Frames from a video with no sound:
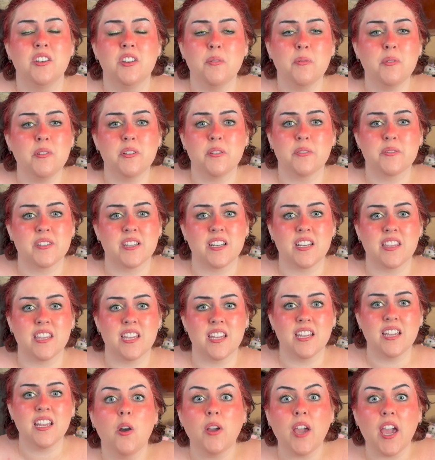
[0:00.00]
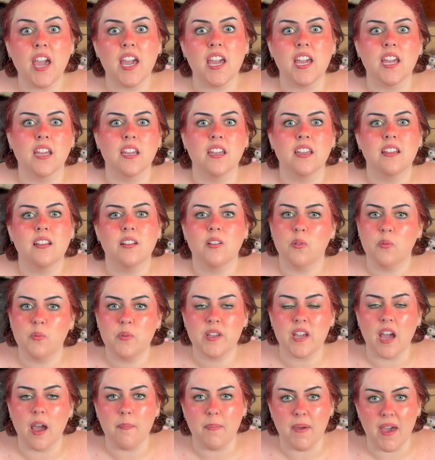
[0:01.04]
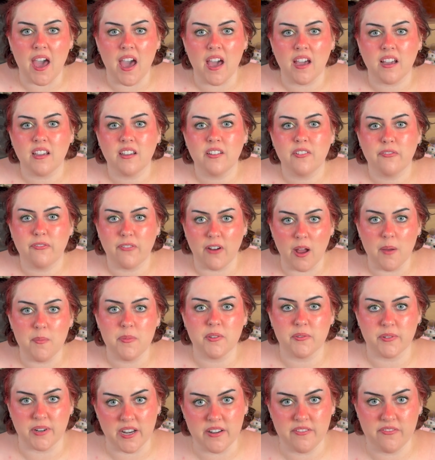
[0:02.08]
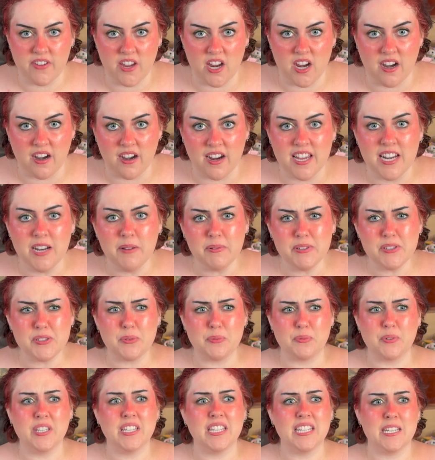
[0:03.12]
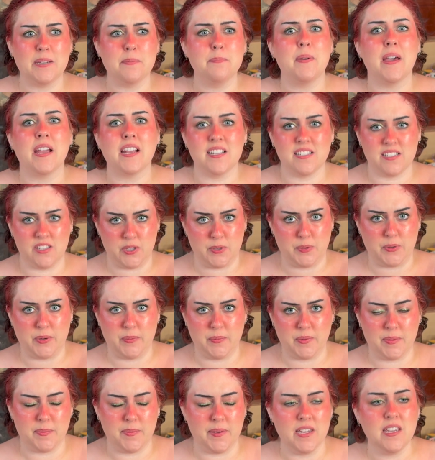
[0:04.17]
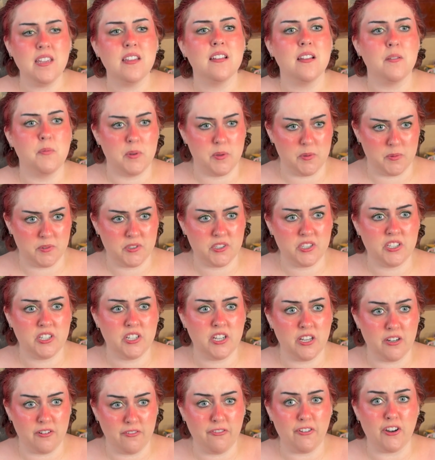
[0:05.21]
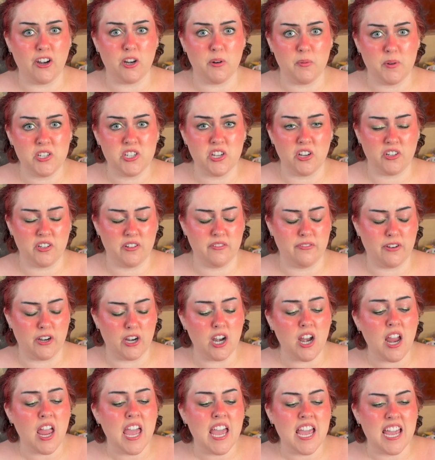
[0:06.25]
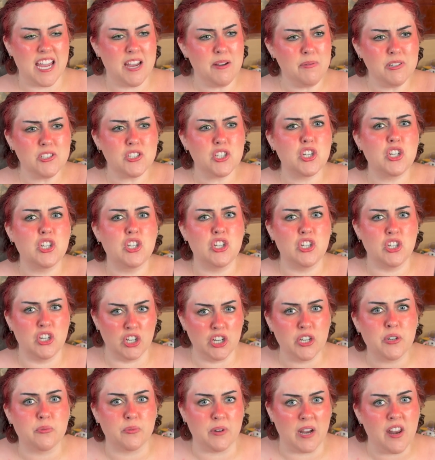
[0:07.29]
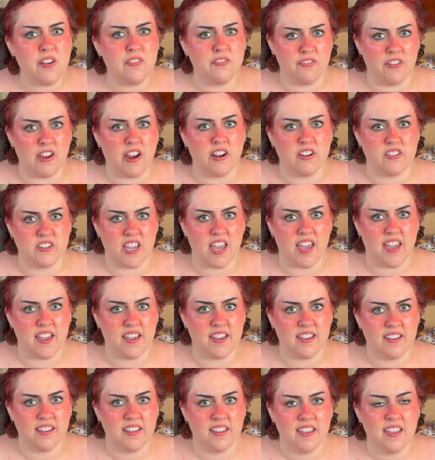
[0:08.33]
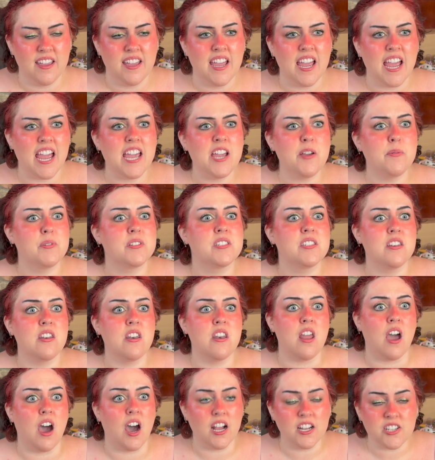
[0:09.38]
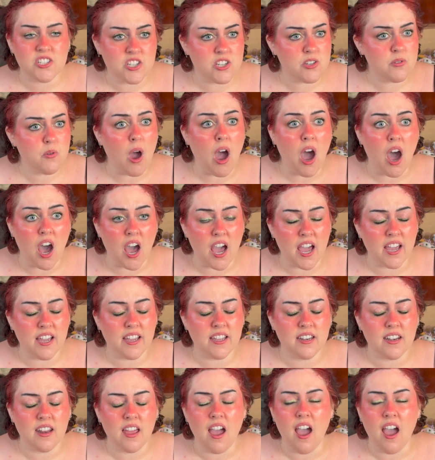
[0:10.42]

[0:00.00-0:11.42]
No one knows anything. Okay, we got back from the Ren Fair, and it was a really, Becca's in the room with me. We will confer, we shall confer. It was a good Ren Fair day. It was not too hot.